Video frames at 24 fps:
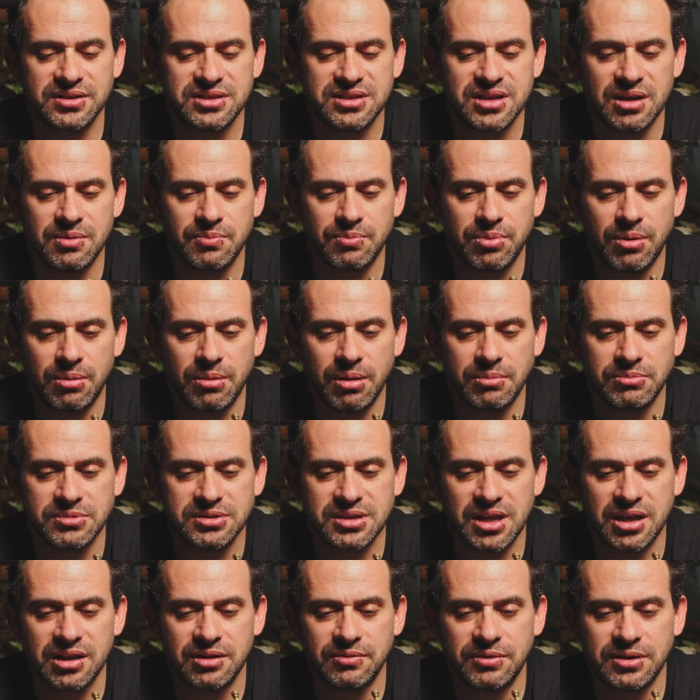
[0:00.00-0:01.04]
same problem with
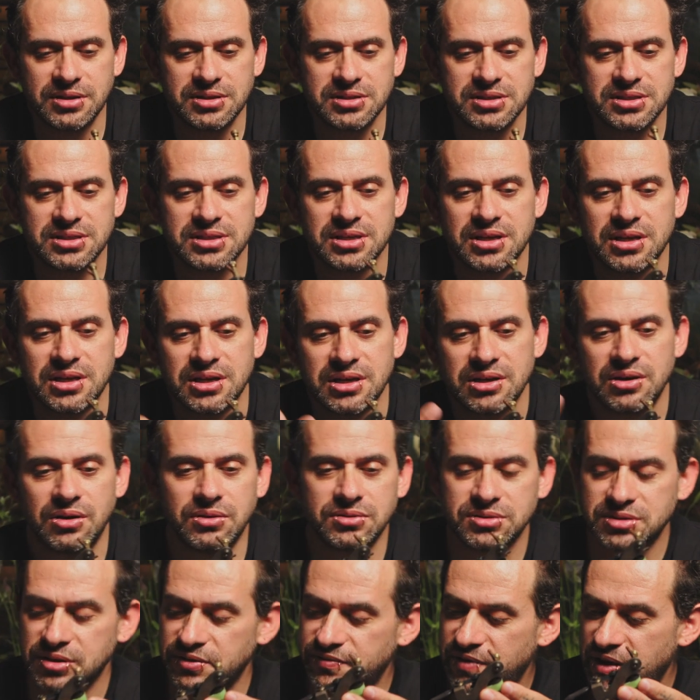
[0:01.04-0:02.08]
the other ones.
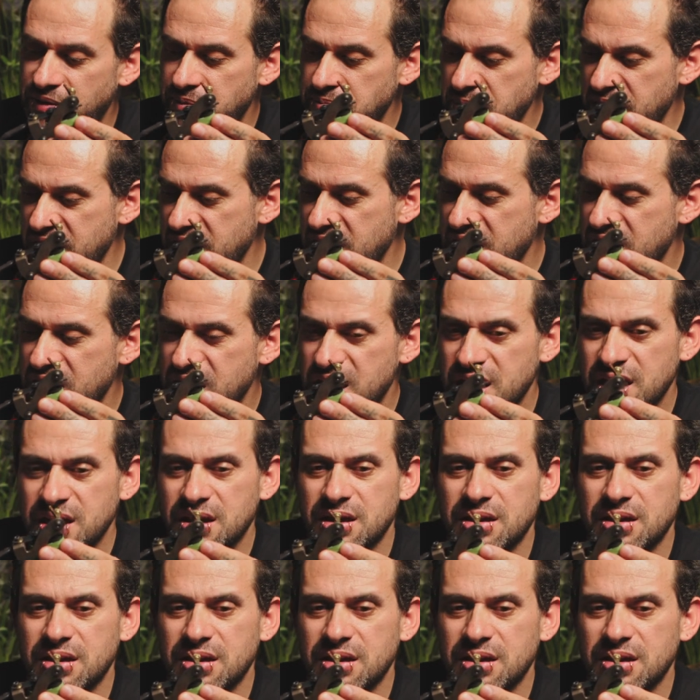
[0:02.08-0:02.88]
Also very